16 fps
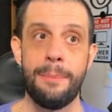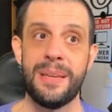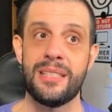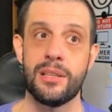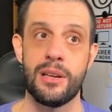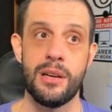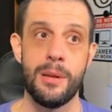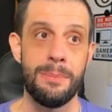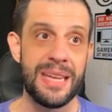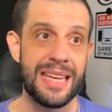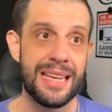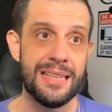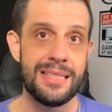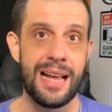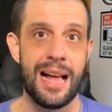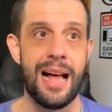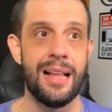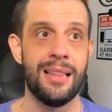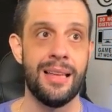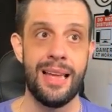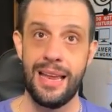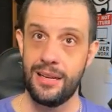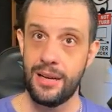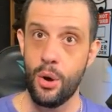Is it going to be into
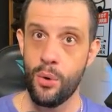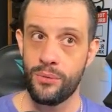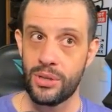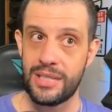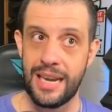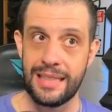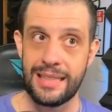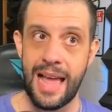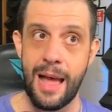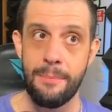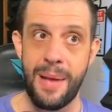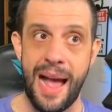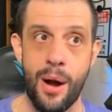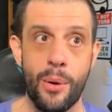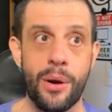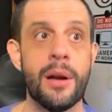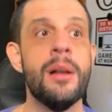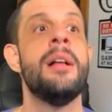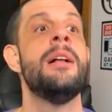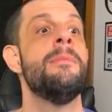Hala and overtake that power?